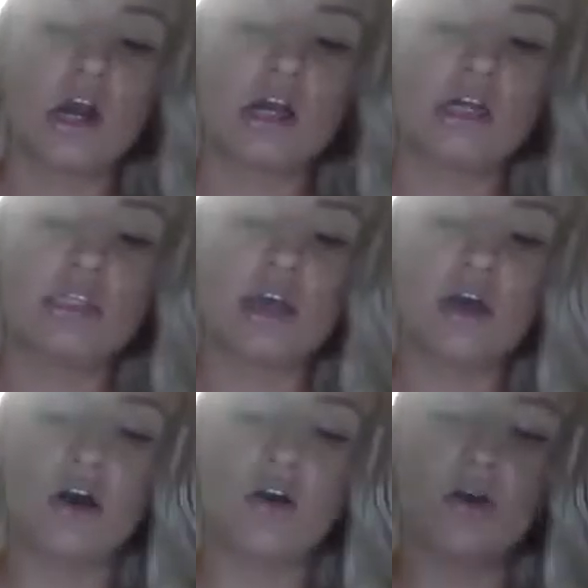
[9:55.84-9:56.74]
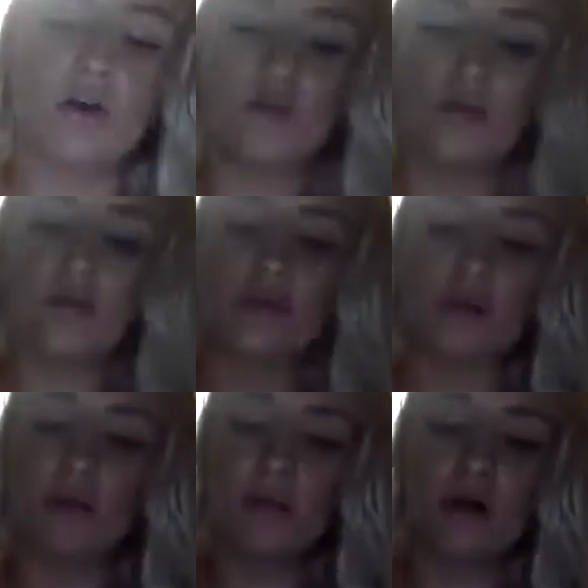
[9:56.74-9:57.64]
So
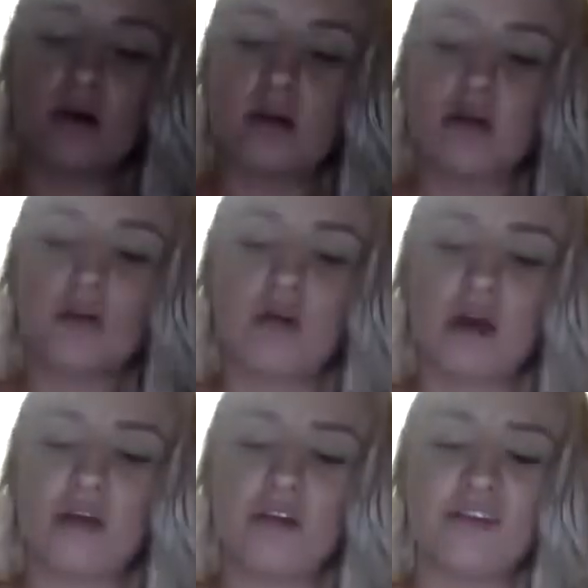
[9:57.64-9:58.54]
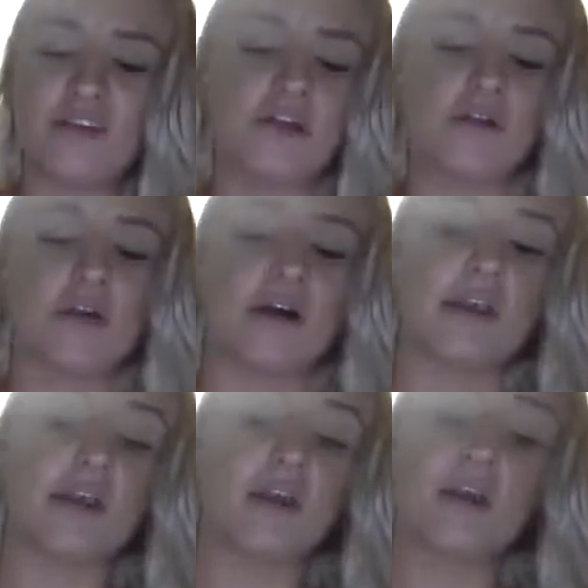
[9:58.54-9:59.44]
number, I don't even know what we're
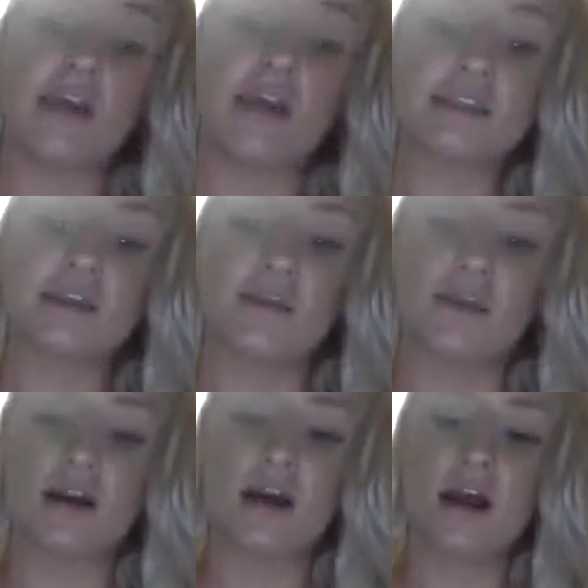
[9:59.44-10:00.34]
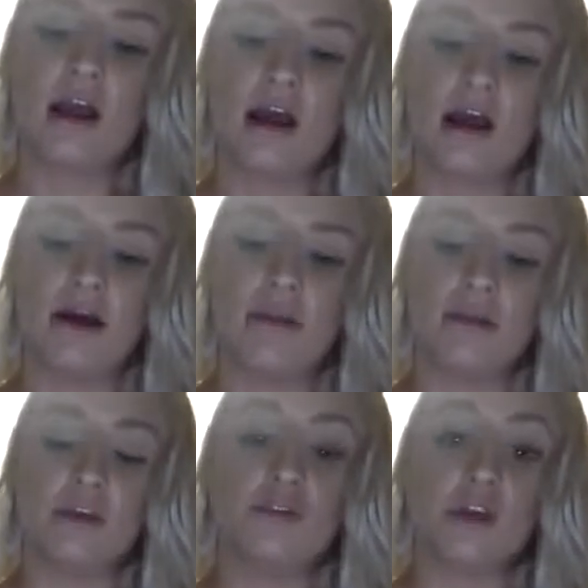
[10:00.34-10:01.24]
on. Next number,
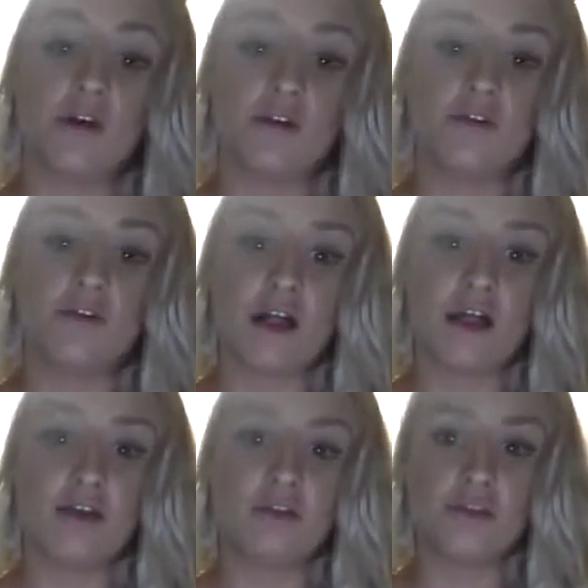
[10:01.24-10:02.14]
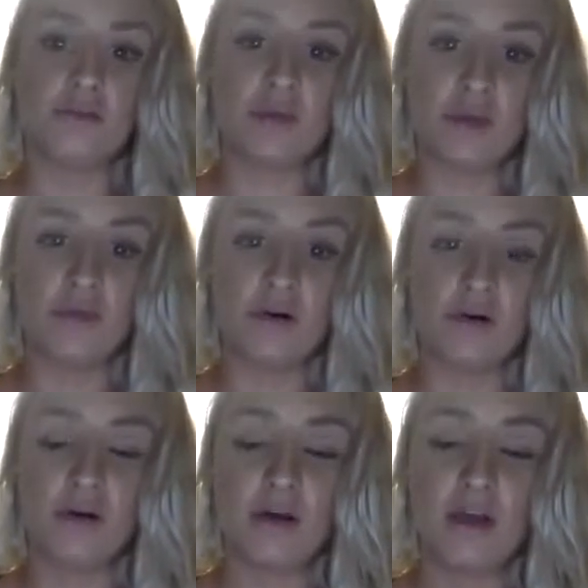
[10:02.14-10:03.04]
you don't follow new people.